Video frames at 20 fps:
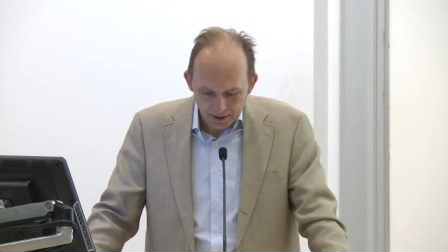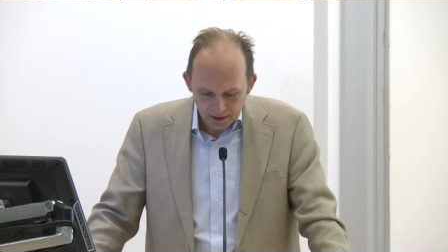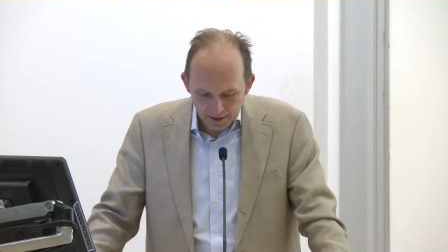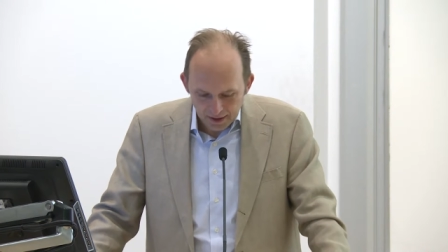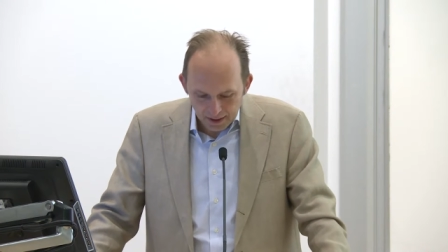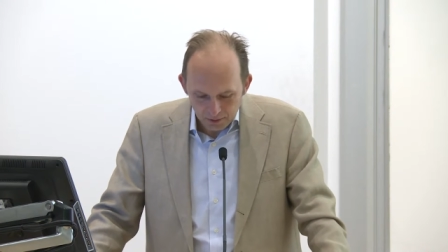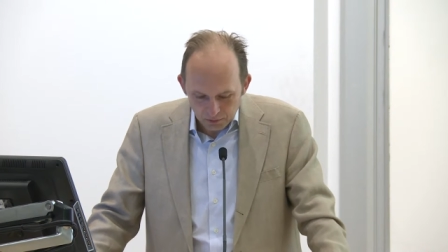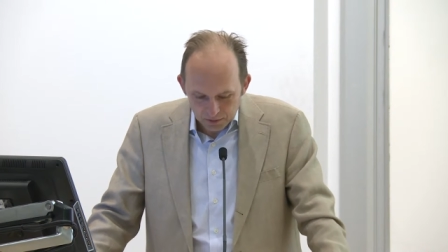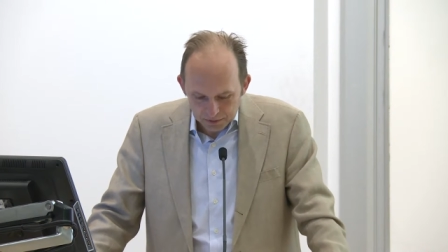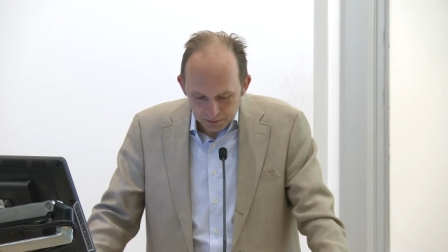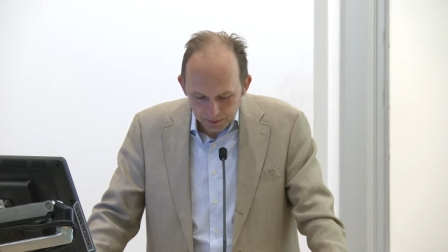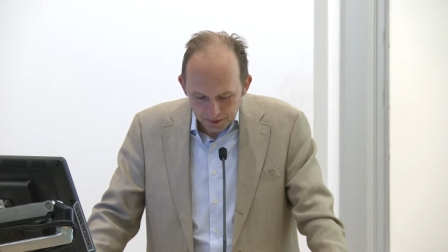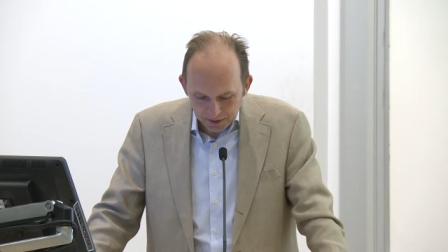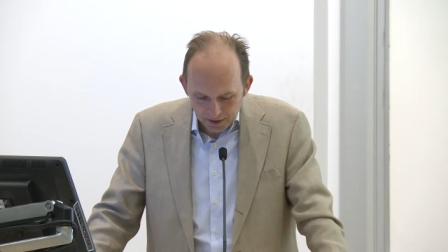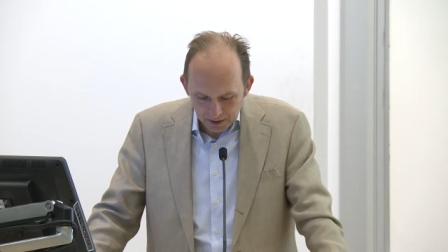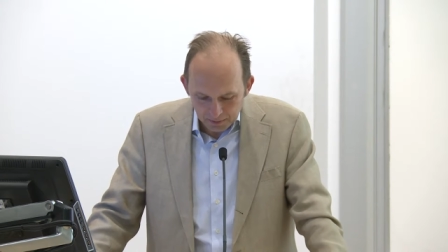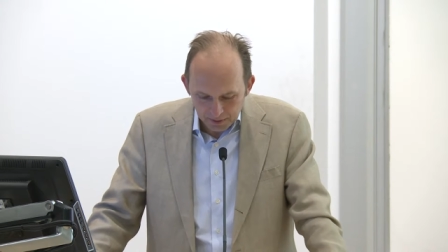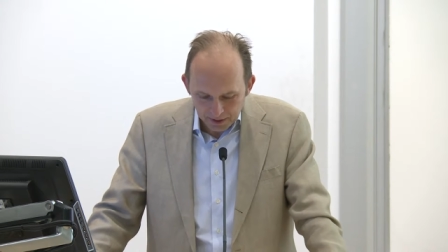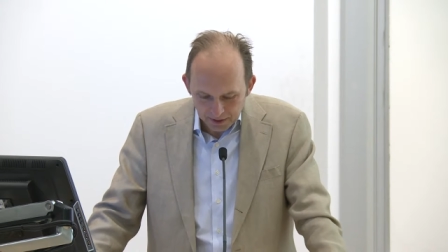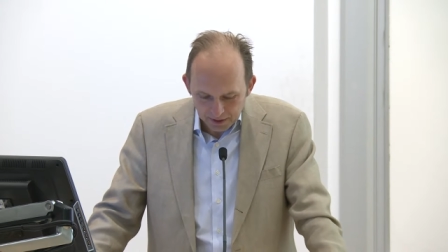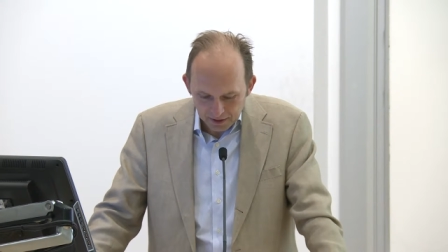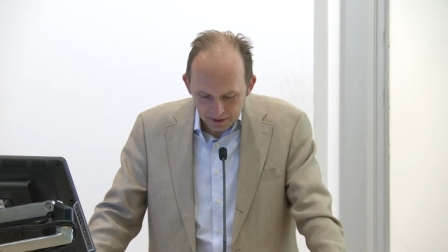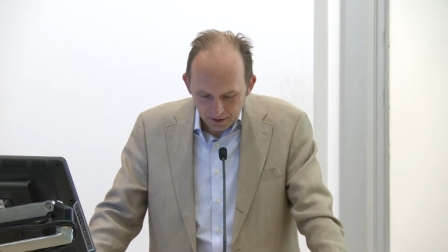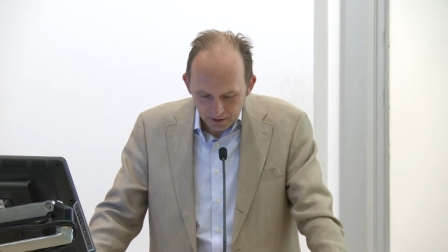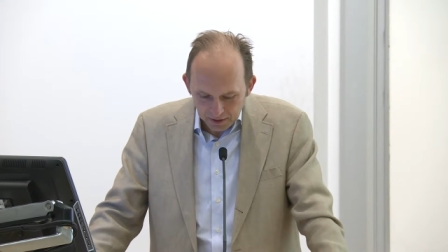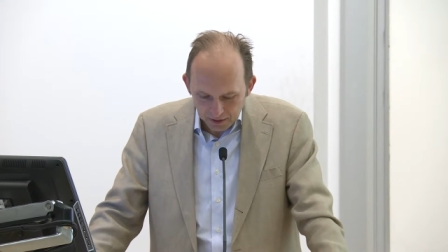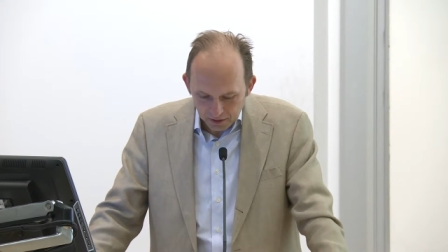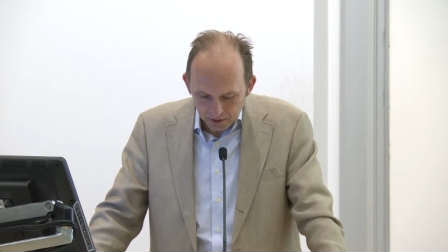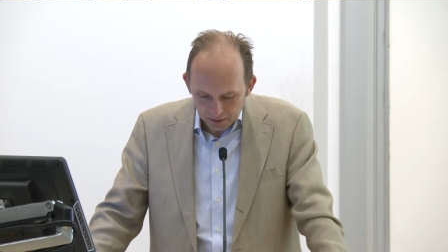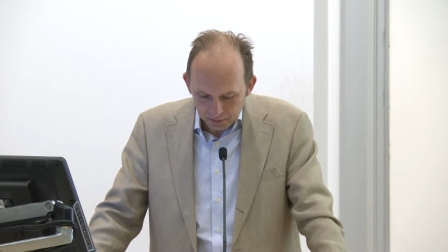and that was becoming
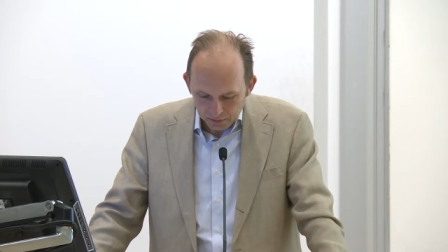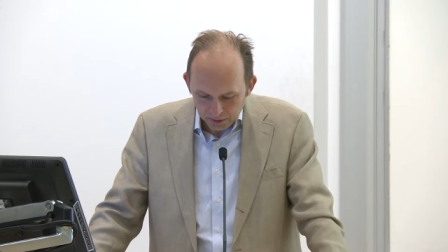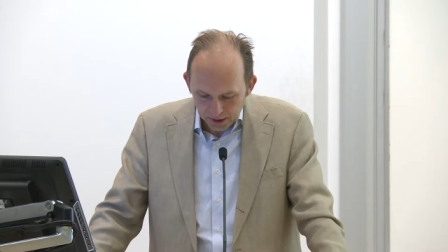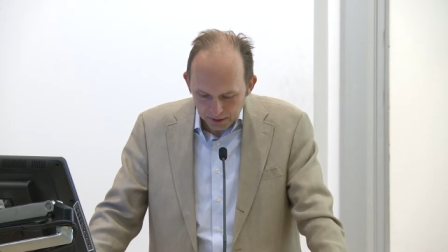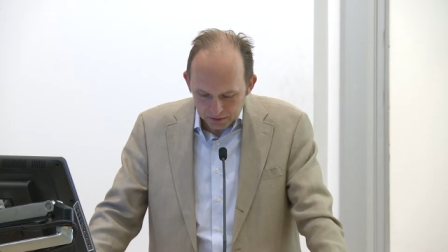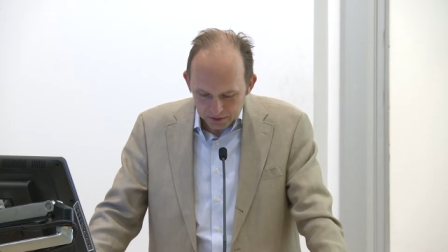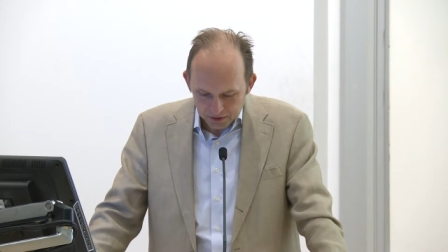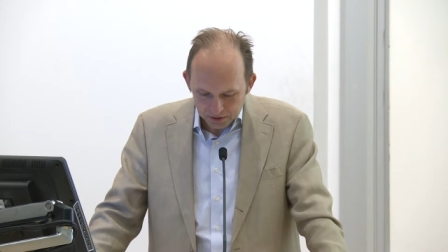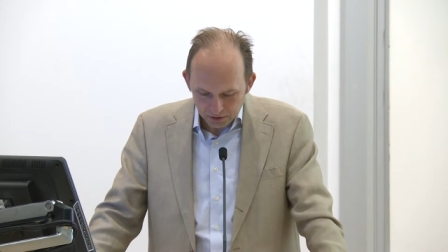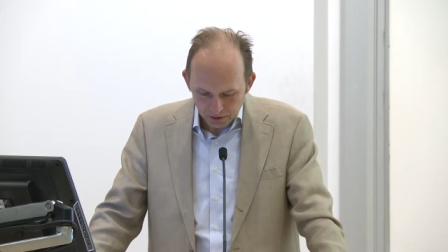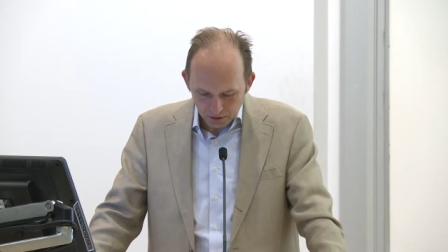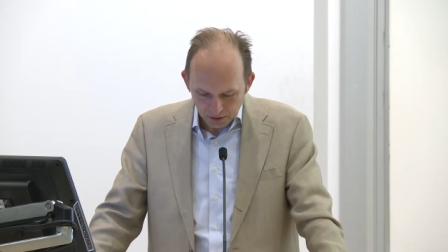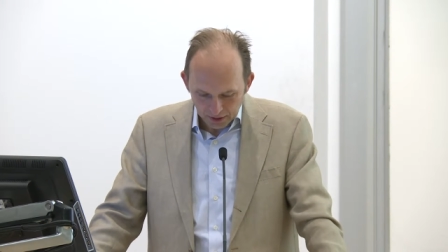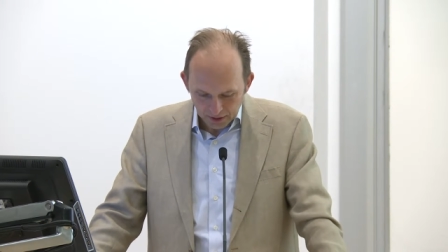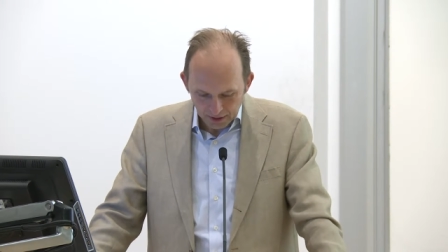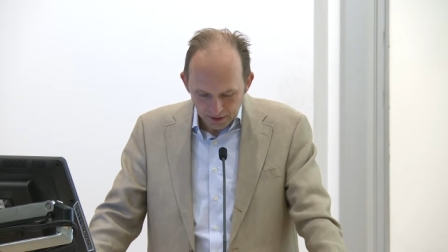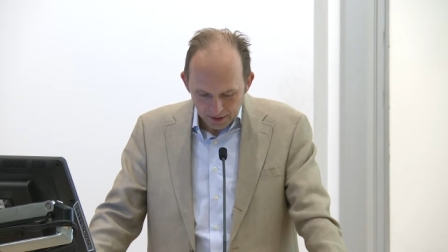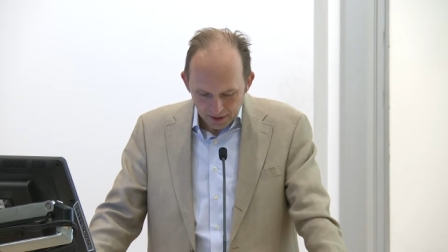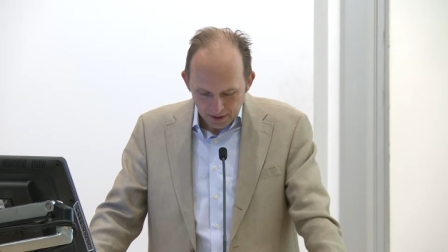clear in Brown's story